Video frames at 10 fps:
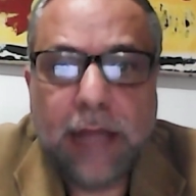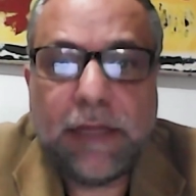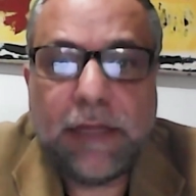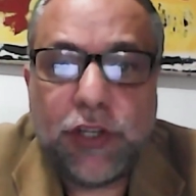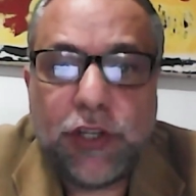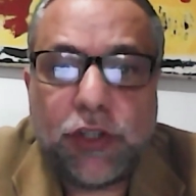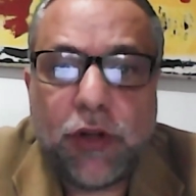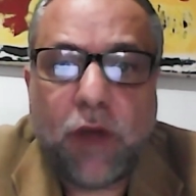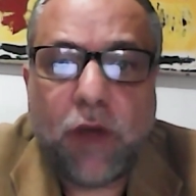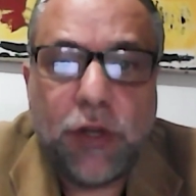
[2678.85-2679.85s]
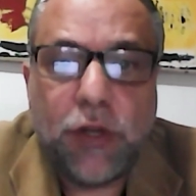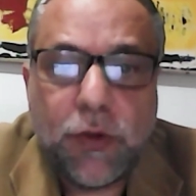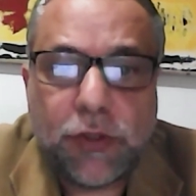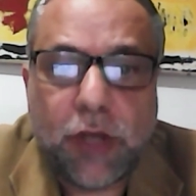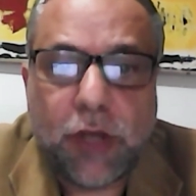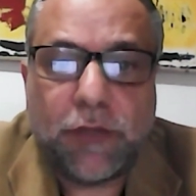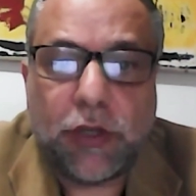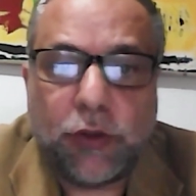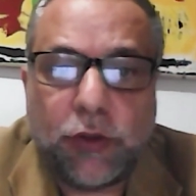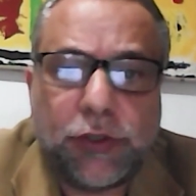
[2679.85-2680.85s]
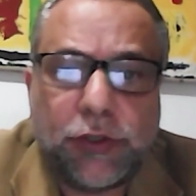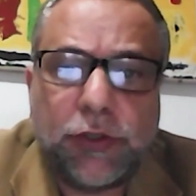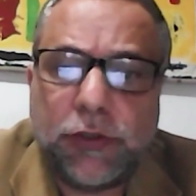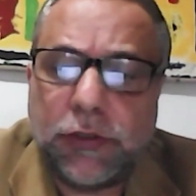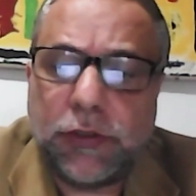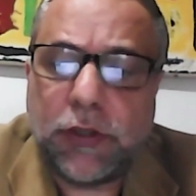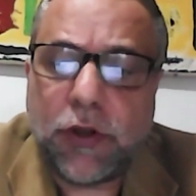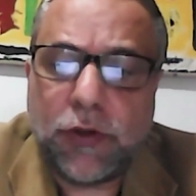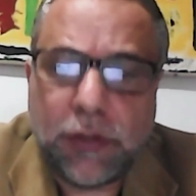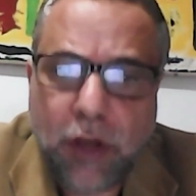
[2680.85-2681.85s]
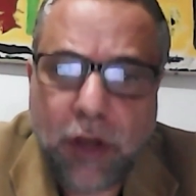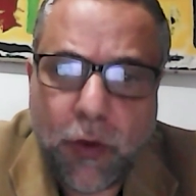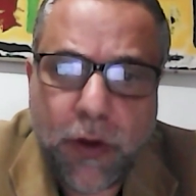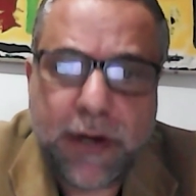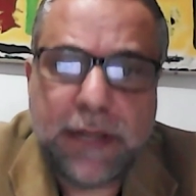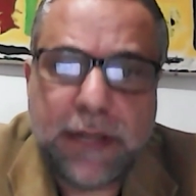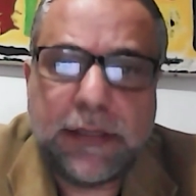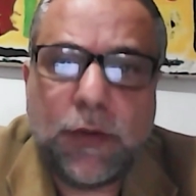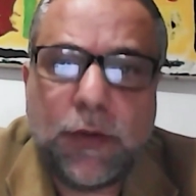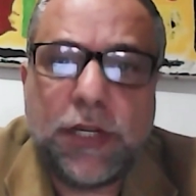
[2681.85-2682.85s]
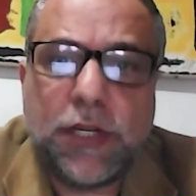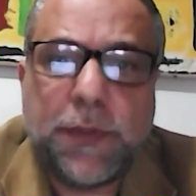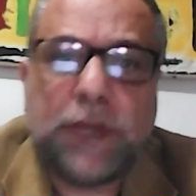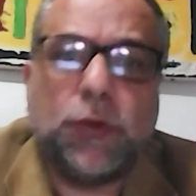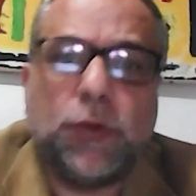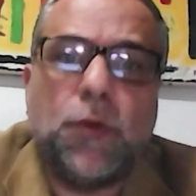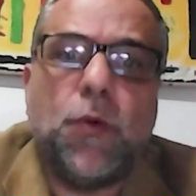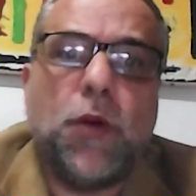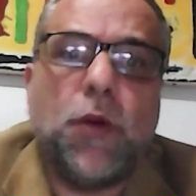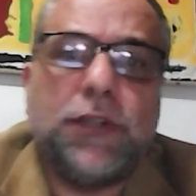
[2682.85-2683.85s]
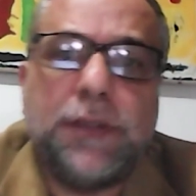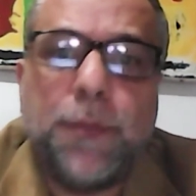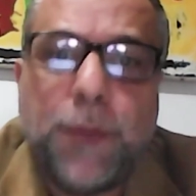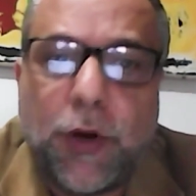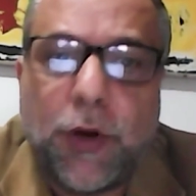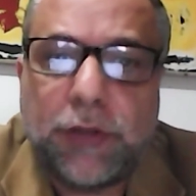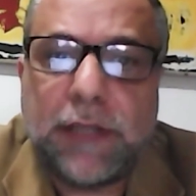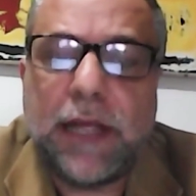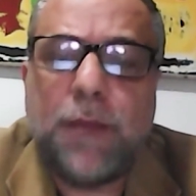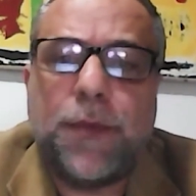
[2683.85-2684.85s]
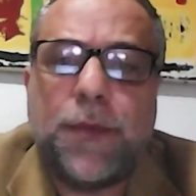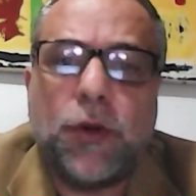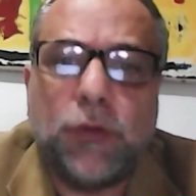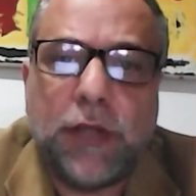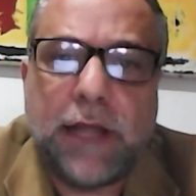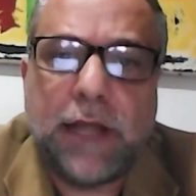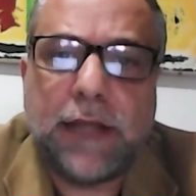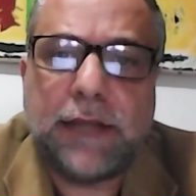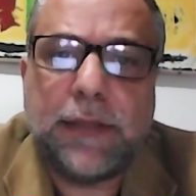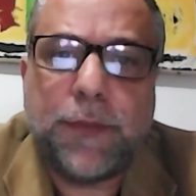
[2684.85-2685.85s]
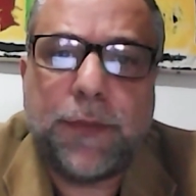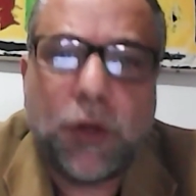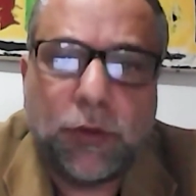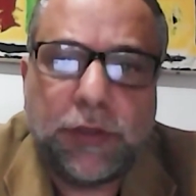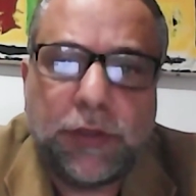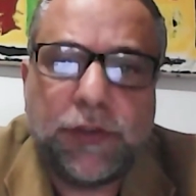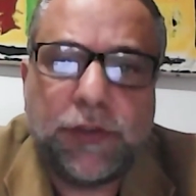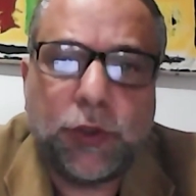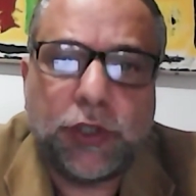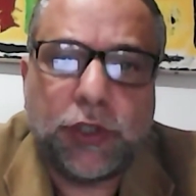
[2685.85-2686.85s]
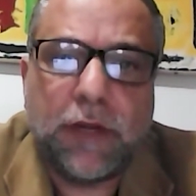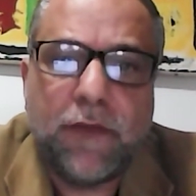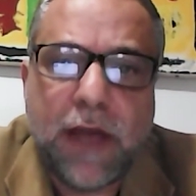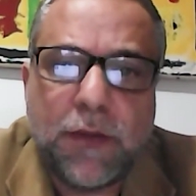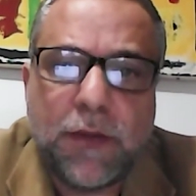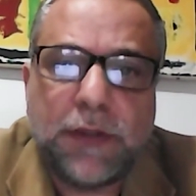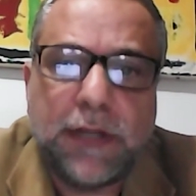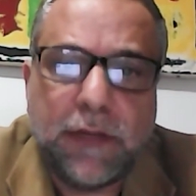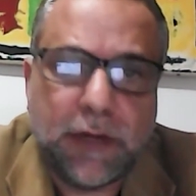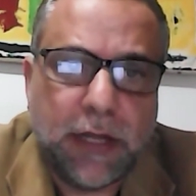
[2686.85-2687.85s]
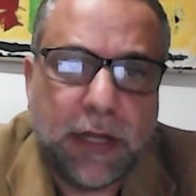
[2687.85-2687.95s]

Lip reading: Definition of the nodes of the consciousness awareness with respect to what is important and at the productive social environment level.